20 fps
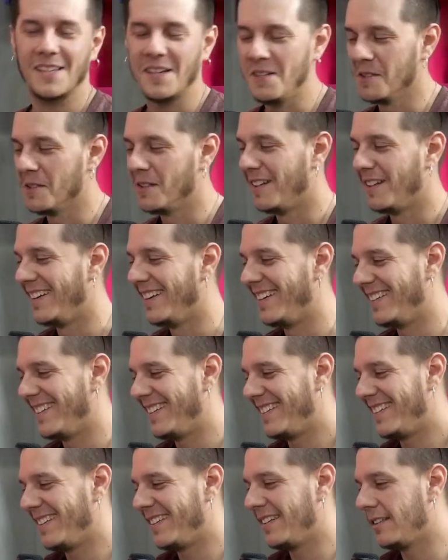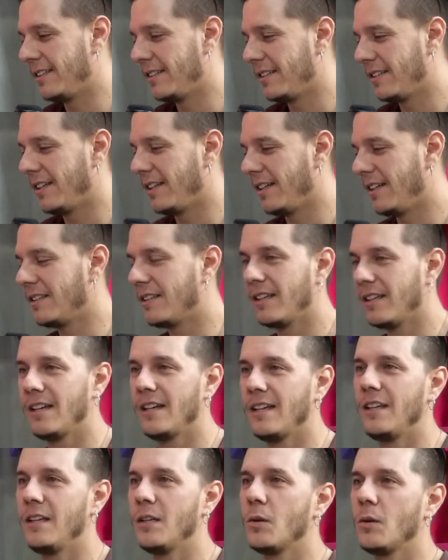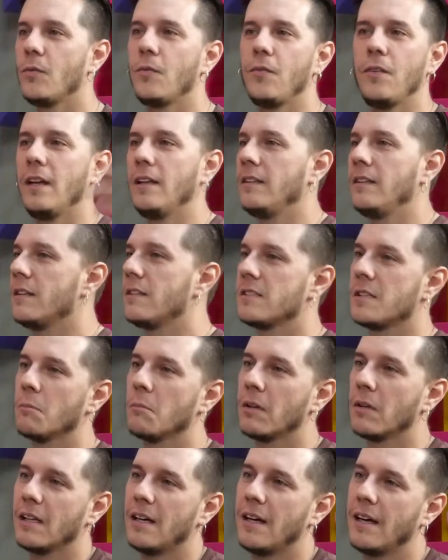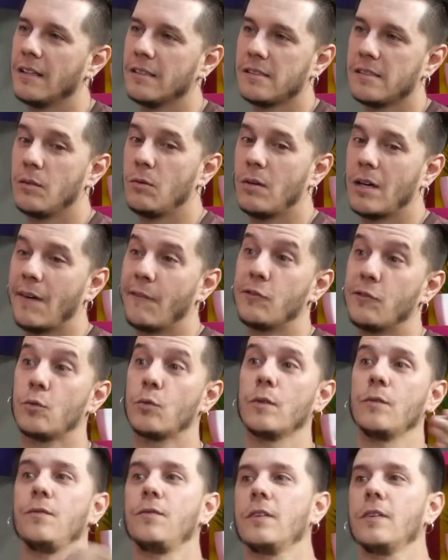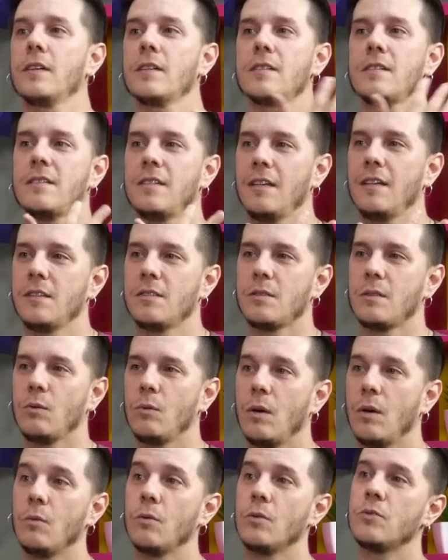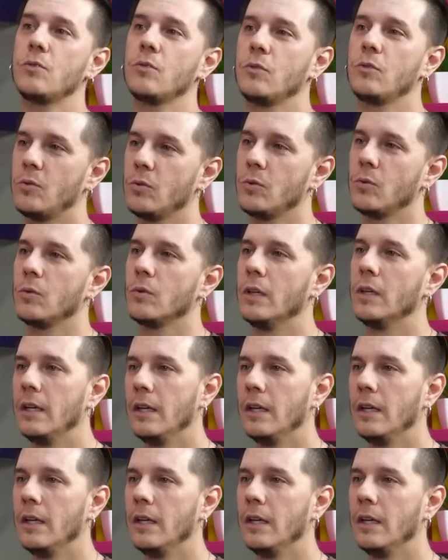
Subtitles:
and then it offended some clients and you have to reverse it, so what would you do?